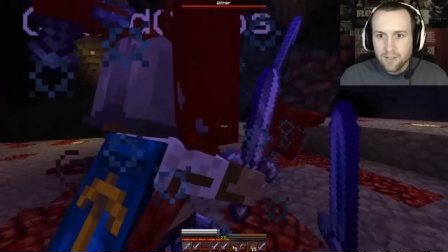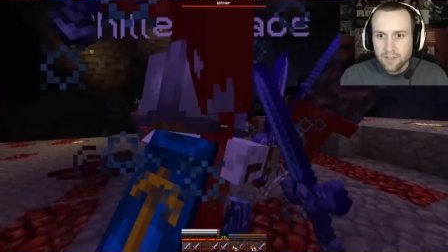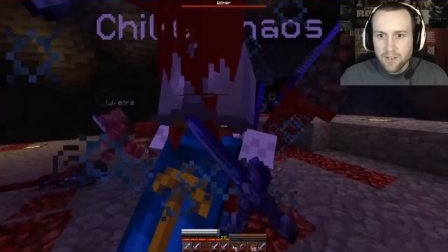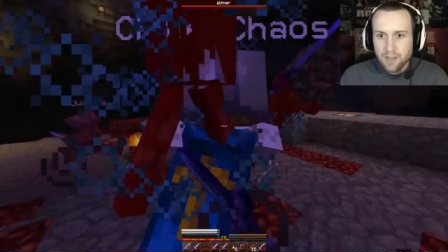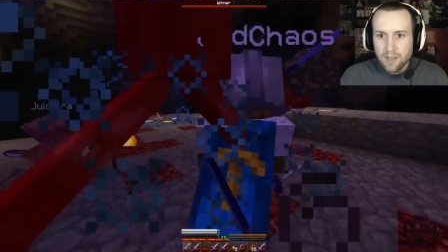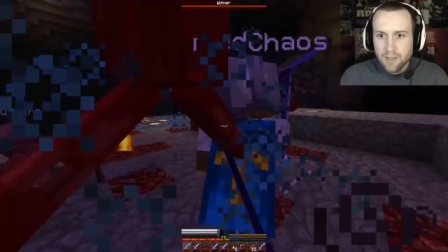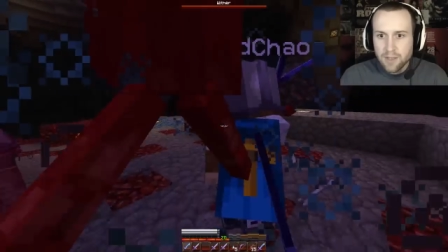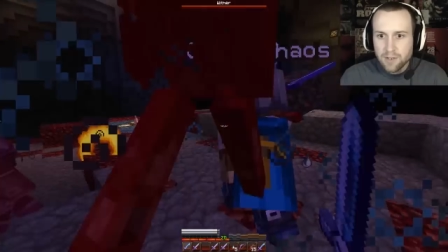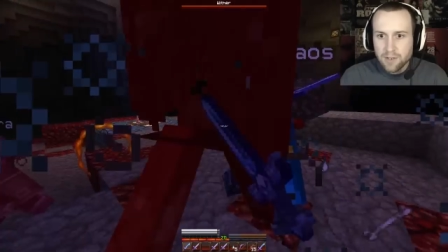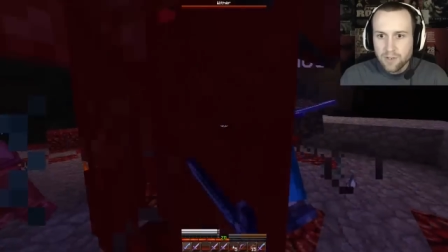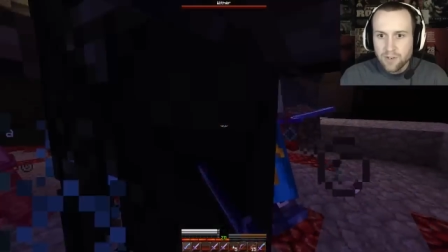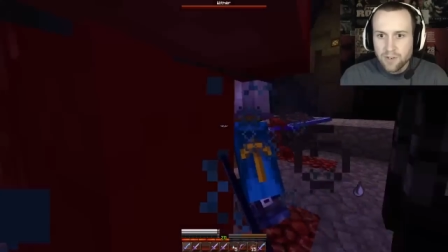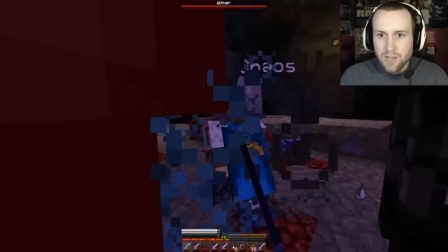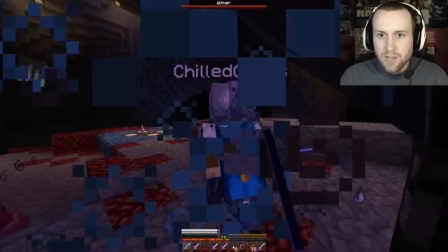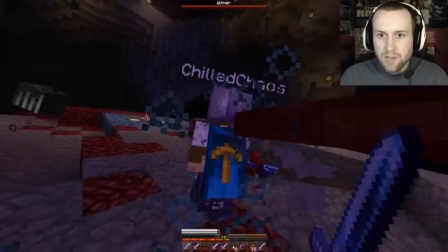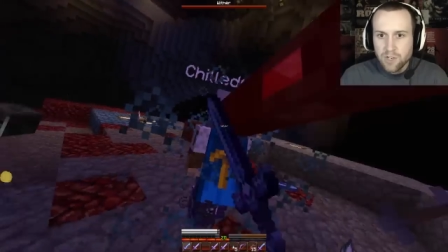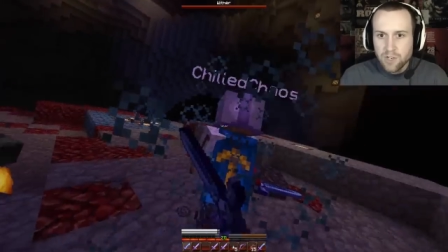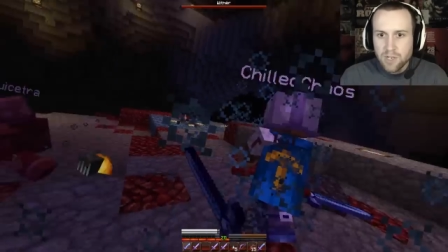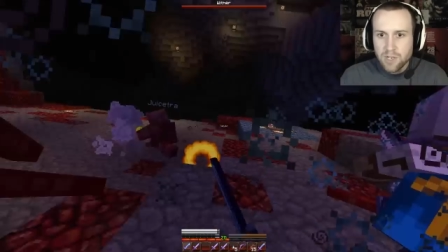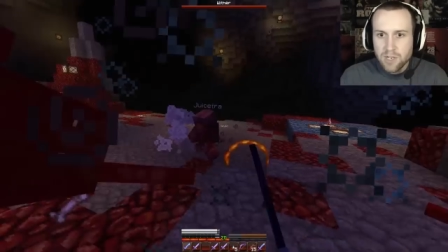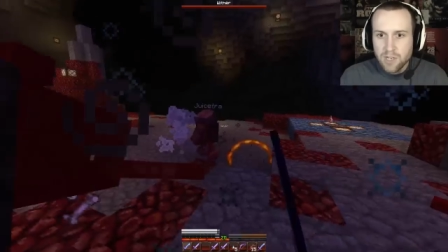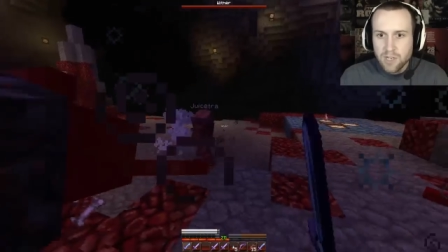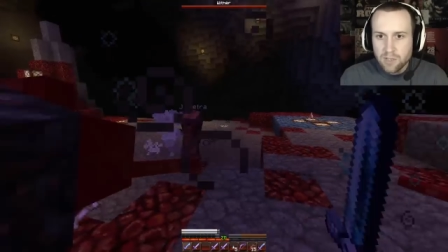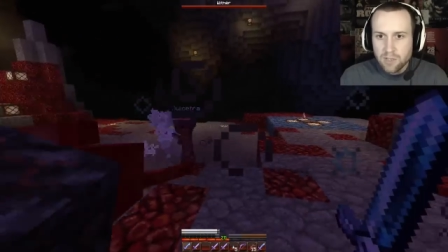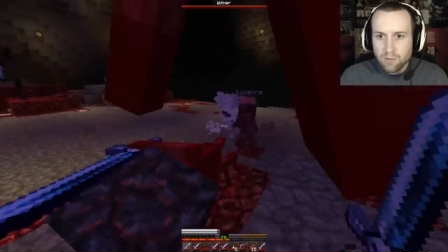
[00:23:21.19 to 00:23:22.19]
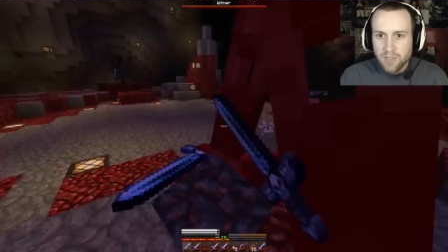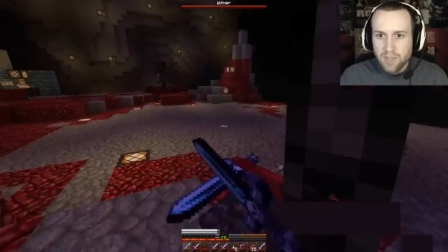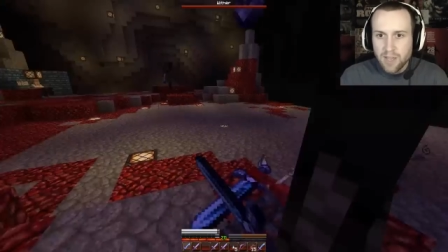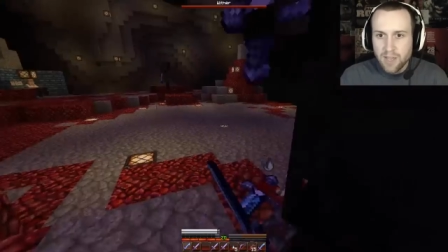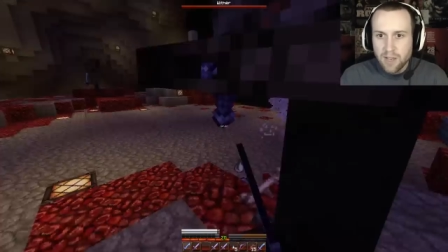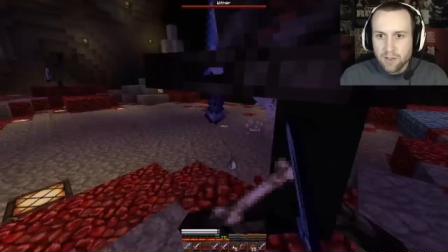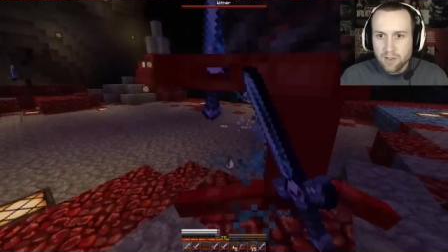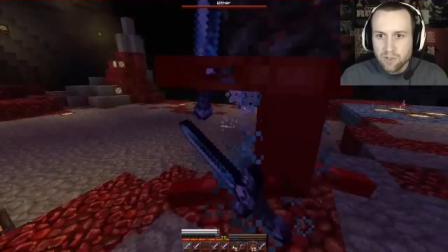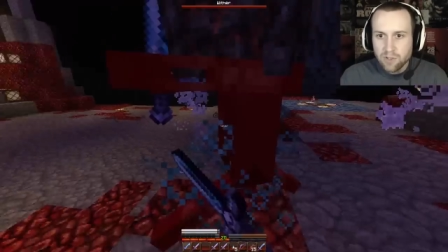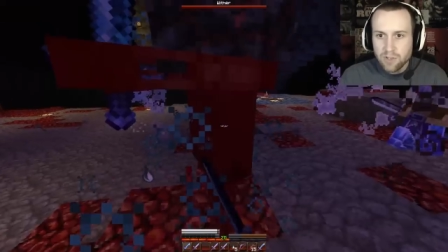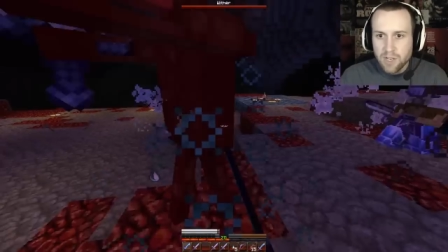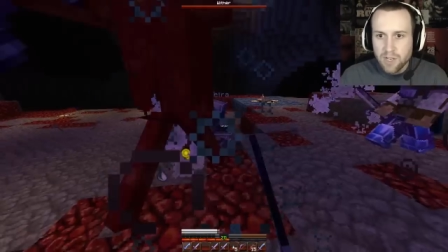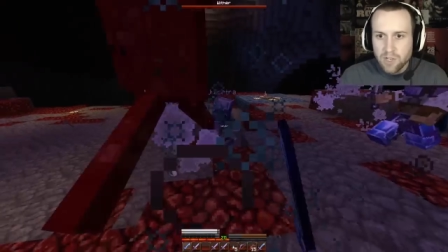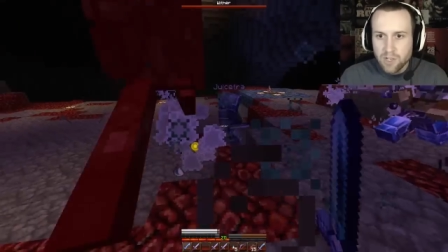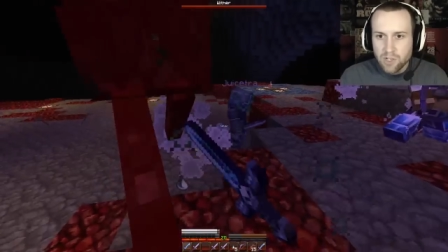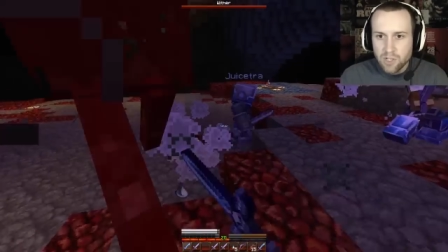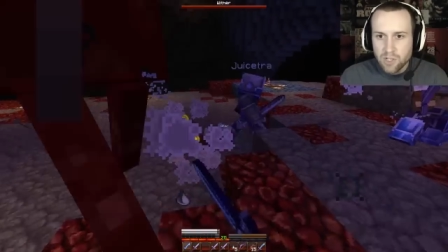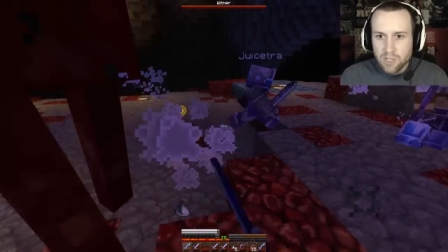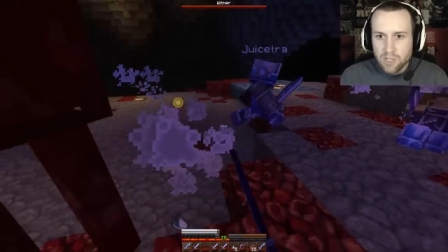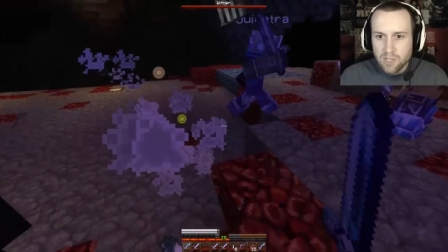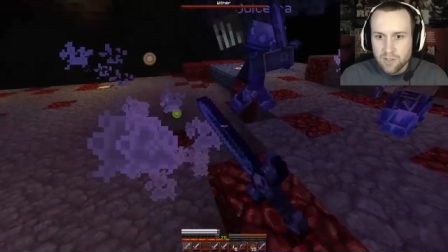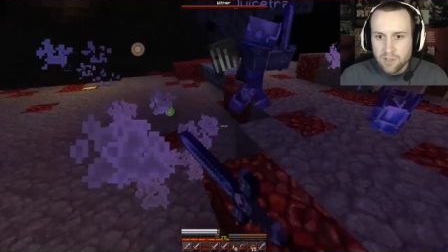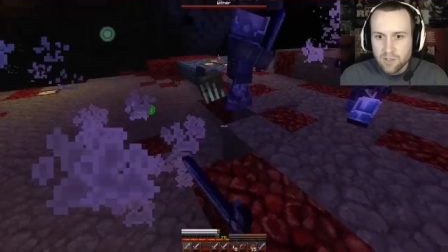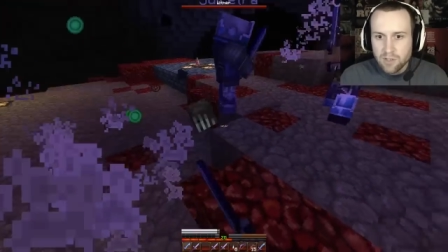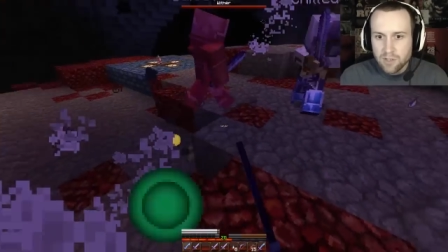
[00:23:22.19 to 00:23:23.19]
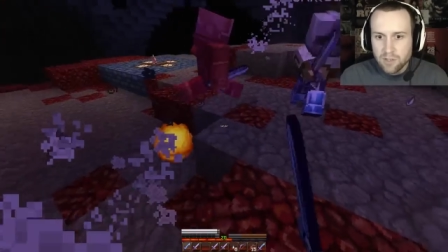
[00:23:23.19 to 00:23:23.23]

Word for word: In the trenches without trenches.